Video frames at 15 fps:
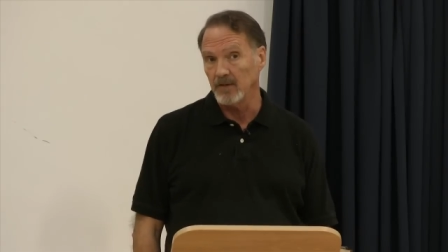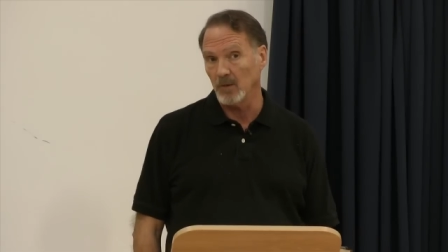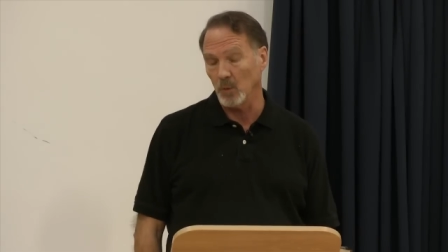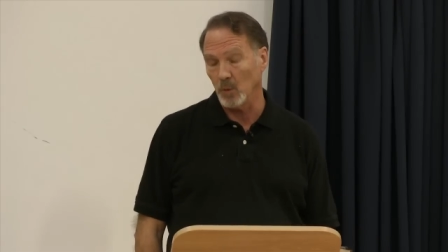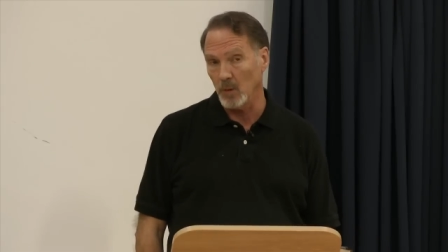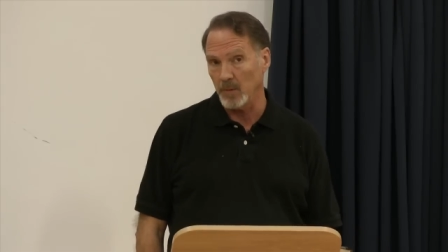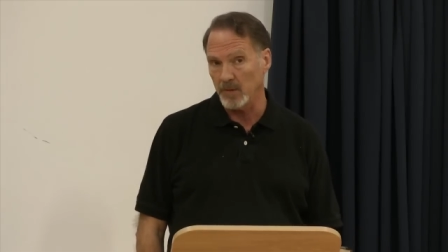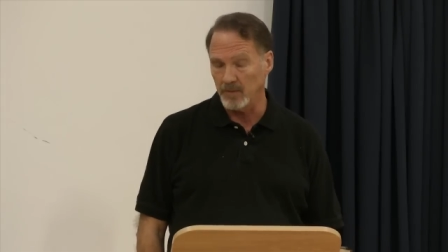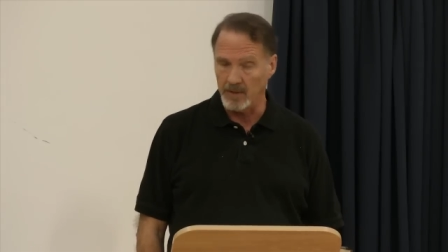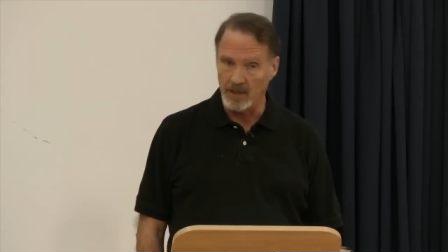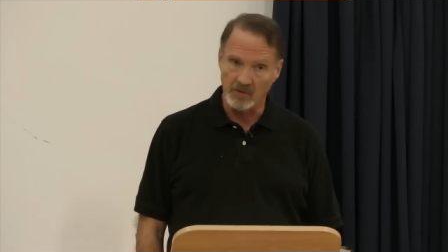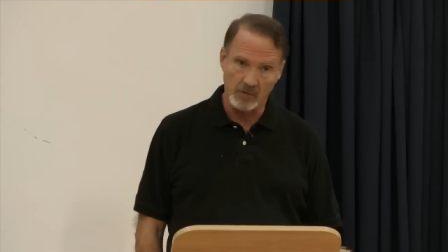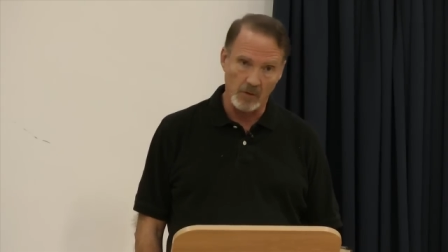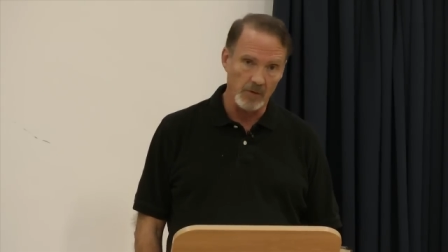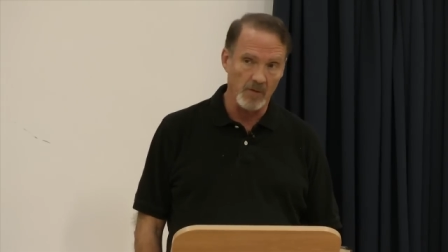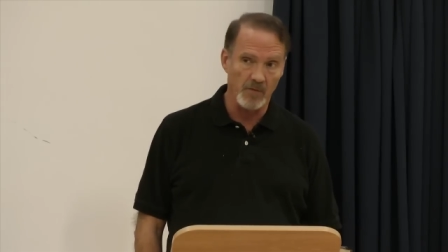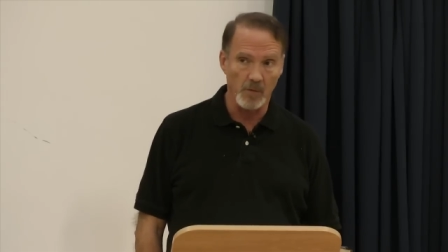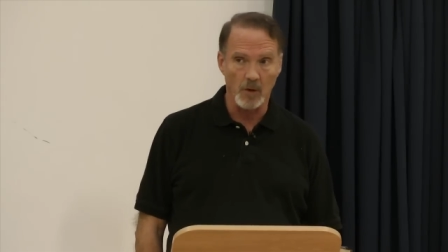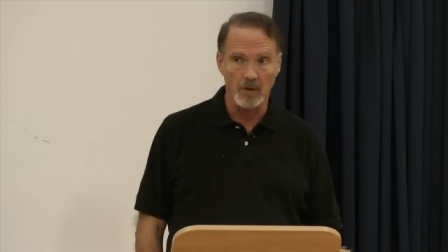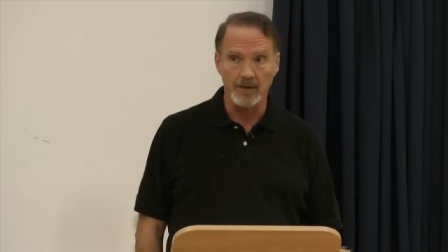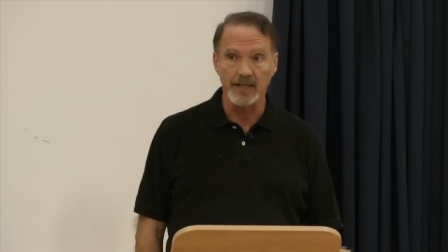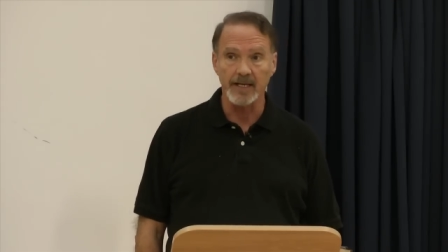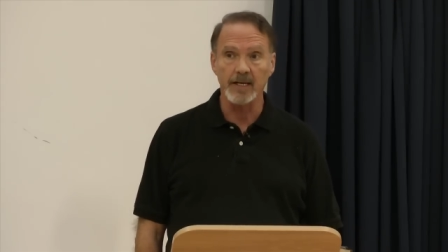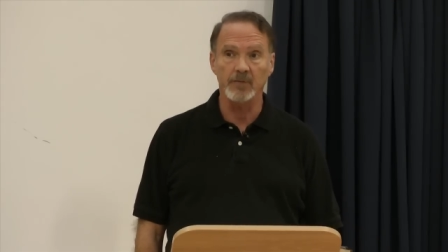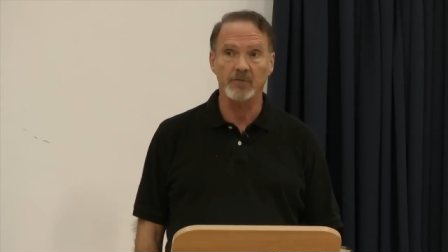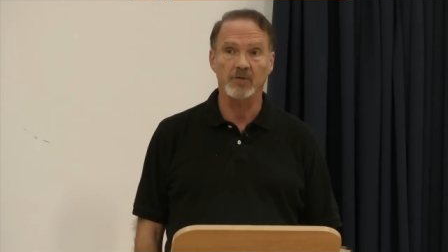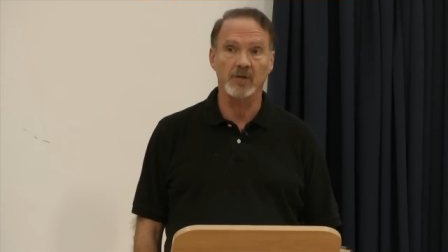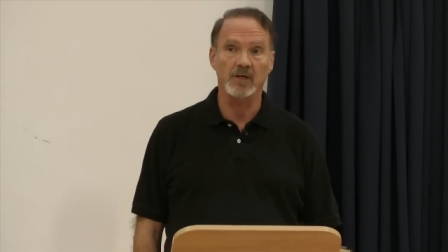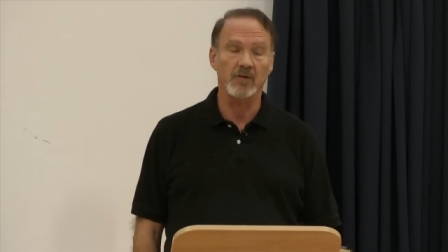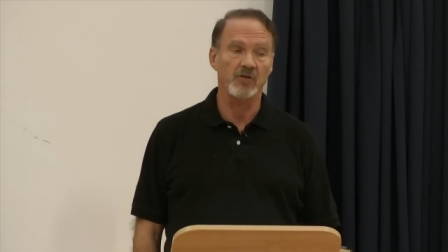The woman that's on the far
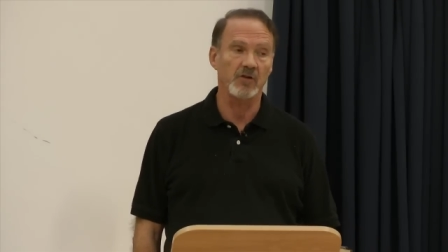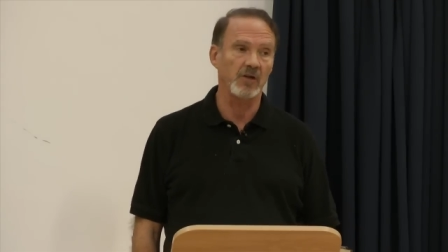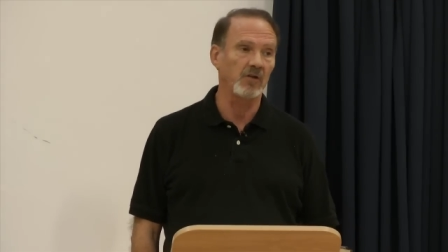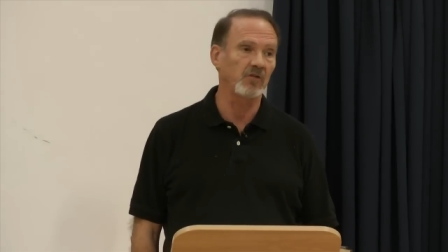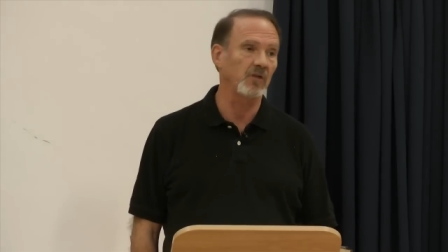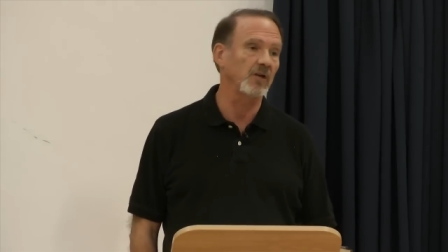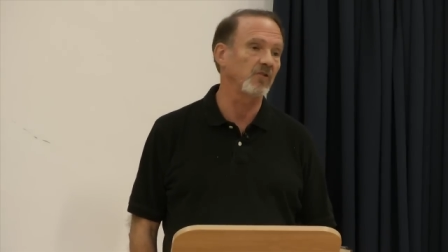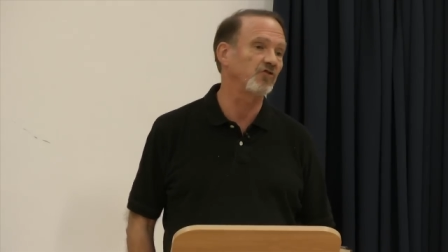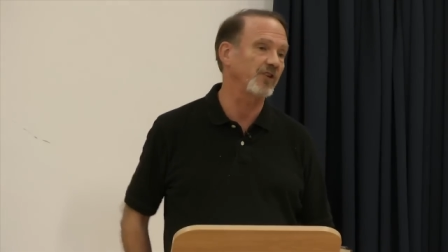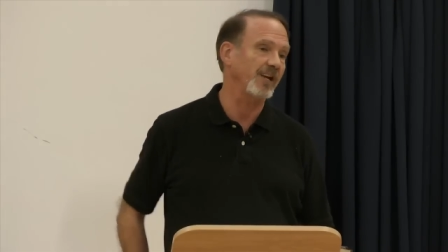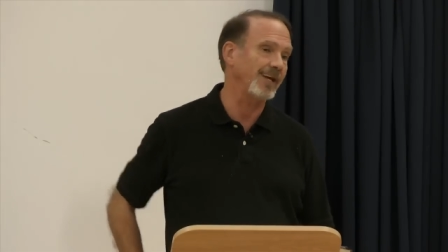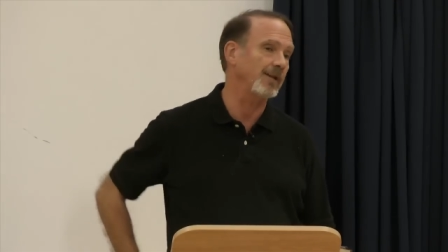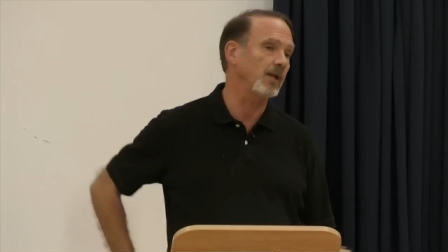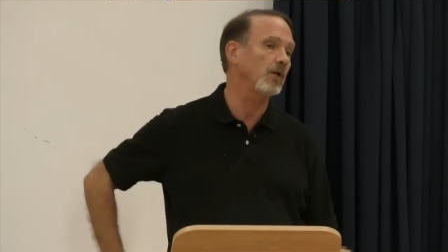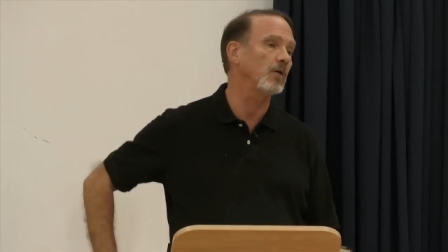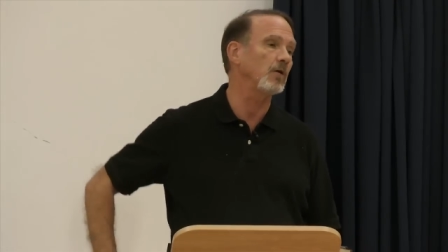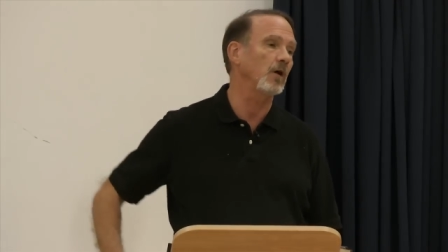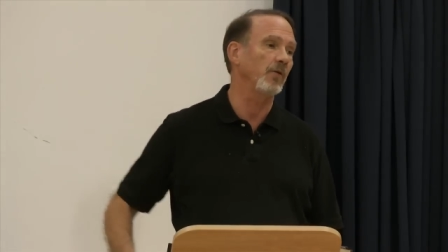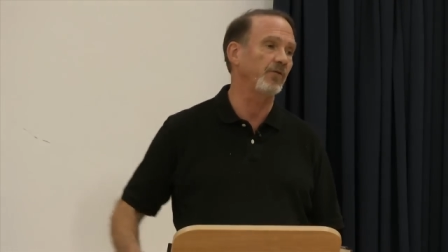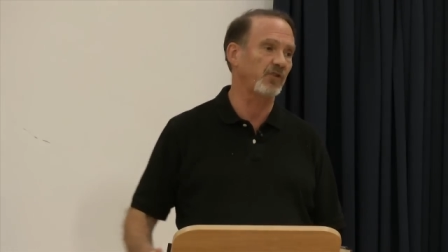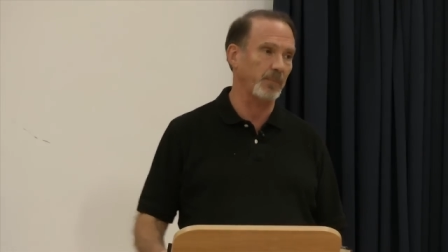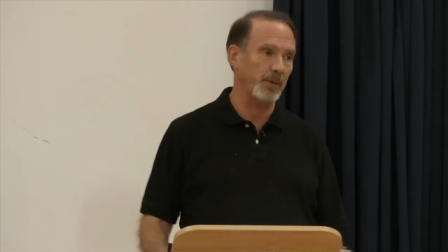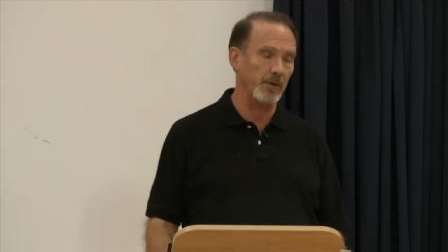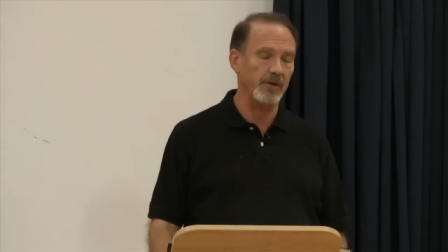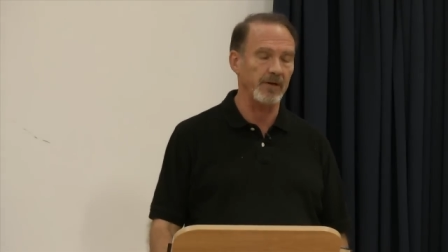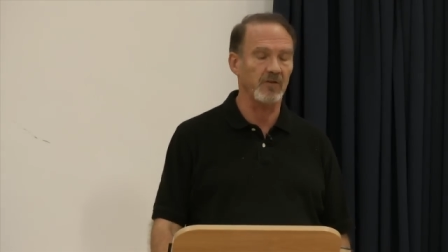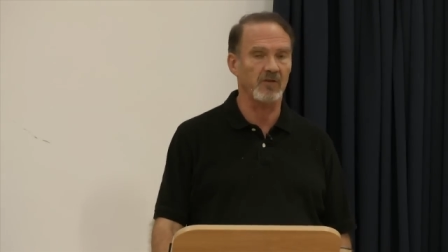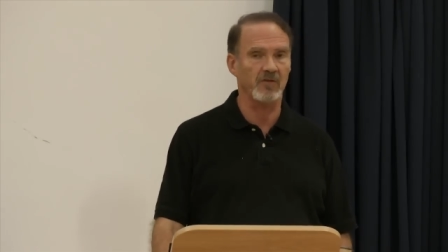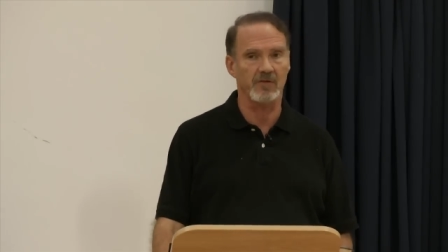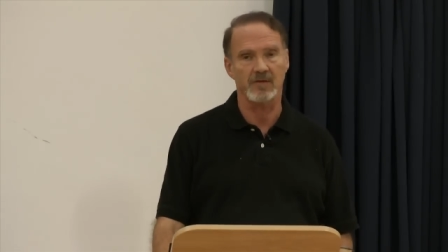left, she's a channeler of
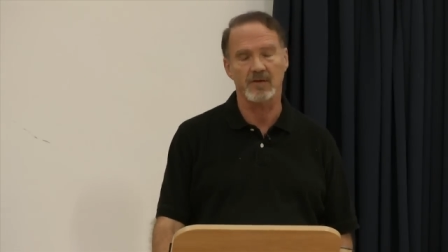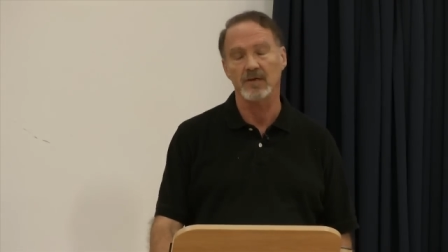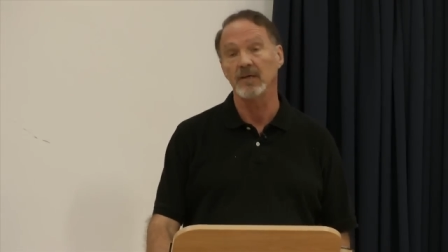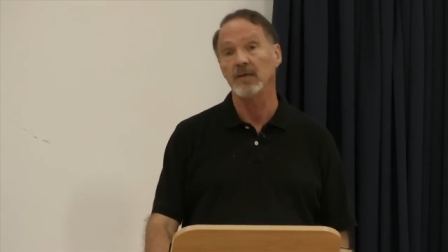spirits.